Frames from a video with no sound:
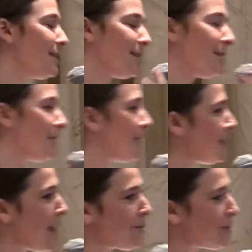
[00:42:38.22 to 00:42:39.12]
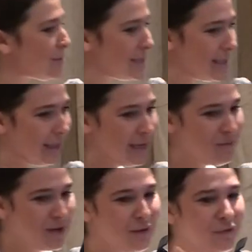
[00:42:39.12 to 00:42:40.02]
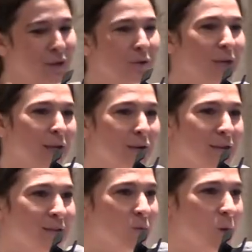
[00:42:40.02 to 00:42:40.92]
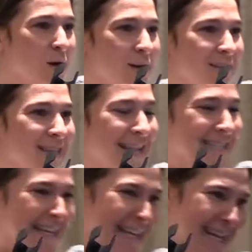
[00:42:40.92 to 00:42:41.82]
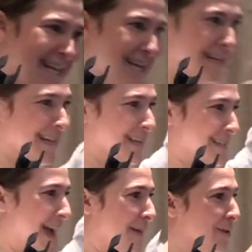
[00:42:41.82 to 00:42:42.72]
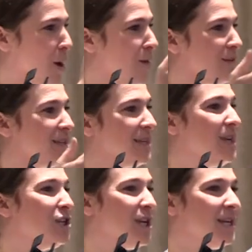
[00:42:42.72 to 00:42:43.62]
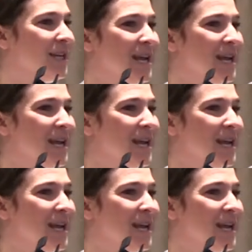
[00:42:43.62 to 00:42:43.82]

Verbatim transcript: sounds so silly, but if you hear these words, it's an in to have a conversation